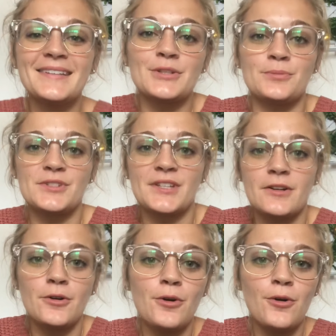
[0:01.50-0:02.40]
So I'm just going
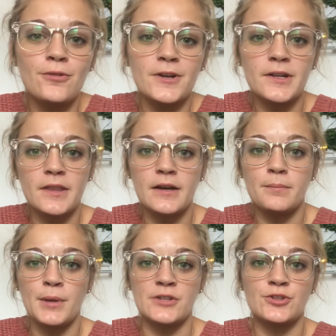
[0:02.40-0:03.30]
to go over
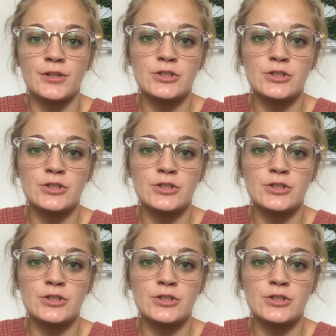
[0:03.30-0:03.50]
the Picture